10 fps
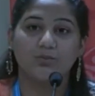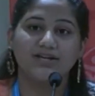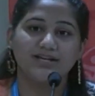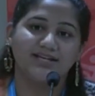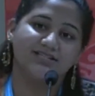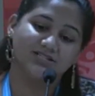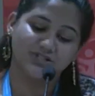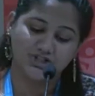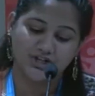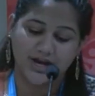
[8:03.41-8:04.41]
we need to
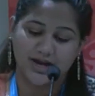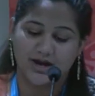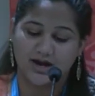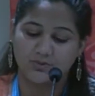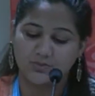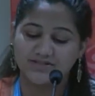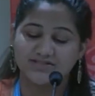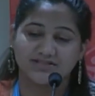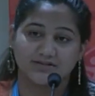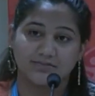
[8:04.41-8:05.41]
share our
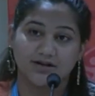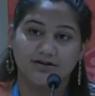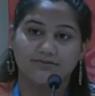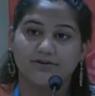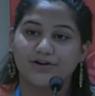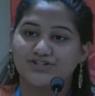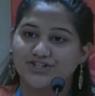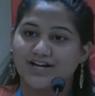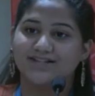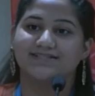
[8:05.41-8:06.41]
wisdom for a
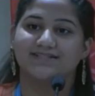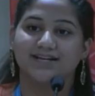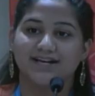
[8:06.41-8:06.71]
just,